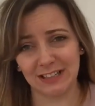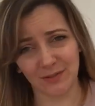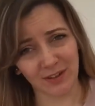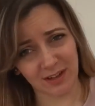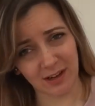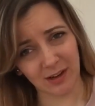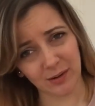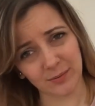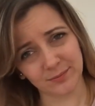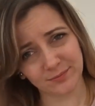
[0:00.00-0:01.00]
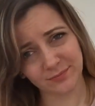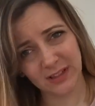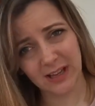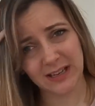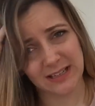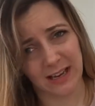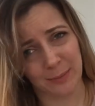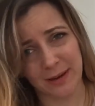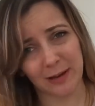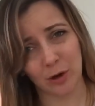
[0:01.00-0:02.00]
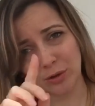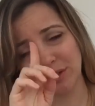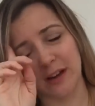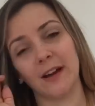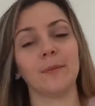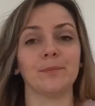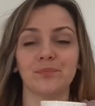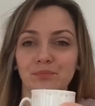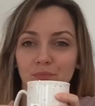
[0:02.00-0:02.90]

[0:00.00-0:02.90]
this video. It's going to take me a long time.